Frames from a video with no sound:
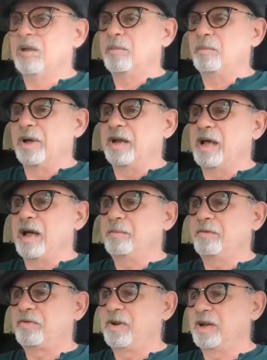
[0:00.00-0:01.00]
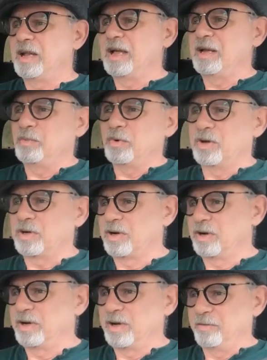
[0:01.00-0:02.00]
But I'm a frontline
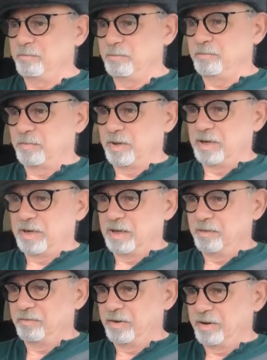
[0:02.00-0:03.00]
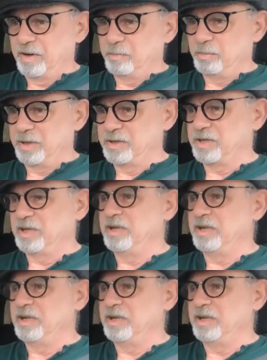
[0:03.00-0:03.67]
worker in a very busy